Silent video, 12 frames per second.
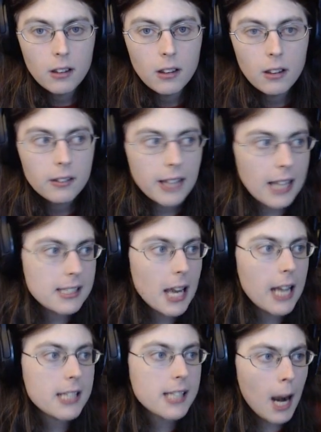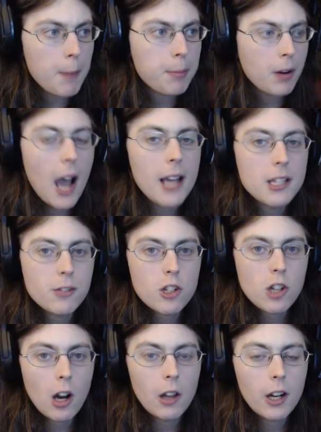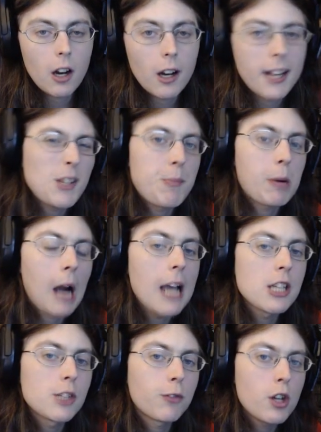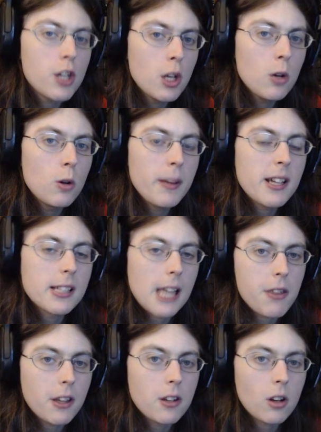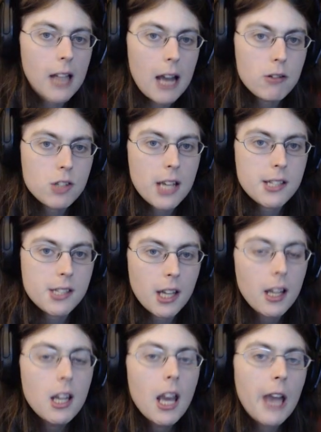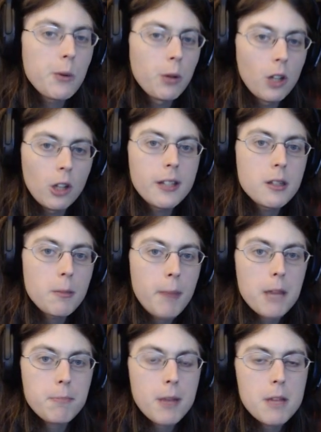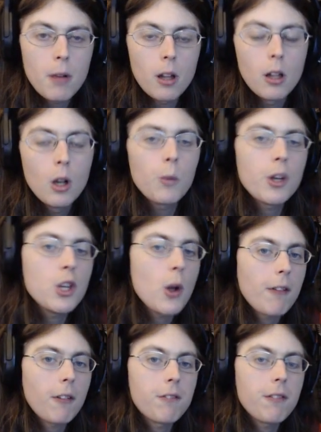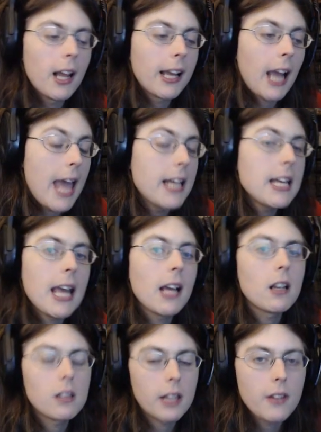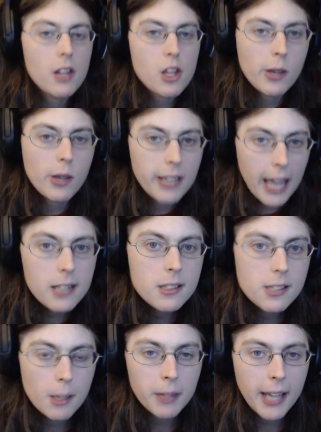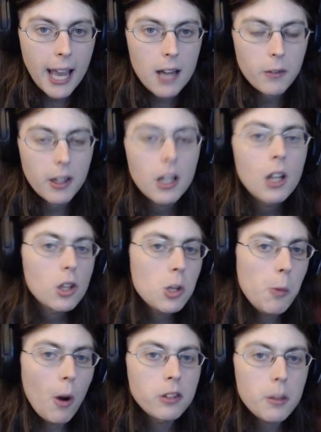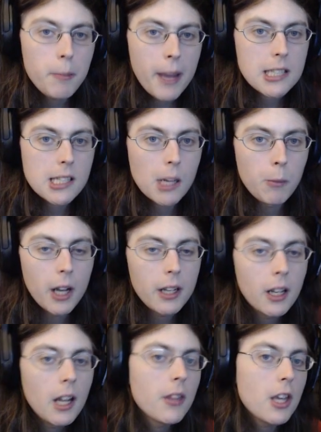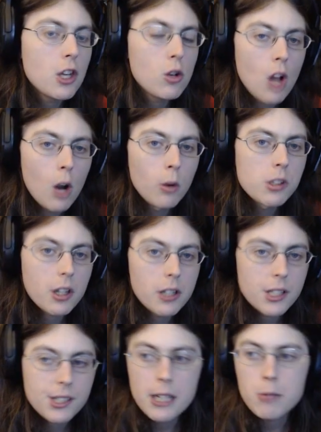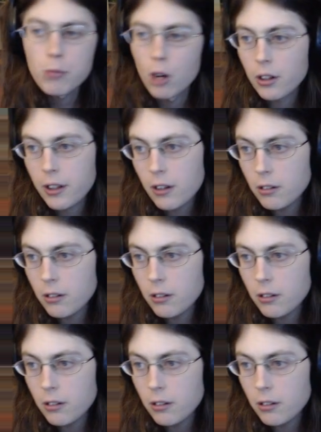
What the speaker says: It's not a prize for Charlie Kirk. It's a prize for you because I think you're clout chasing and you will only debate people when you have any inkling that you can gain something out of it. You won't debate someone that you know is going to steamroll you.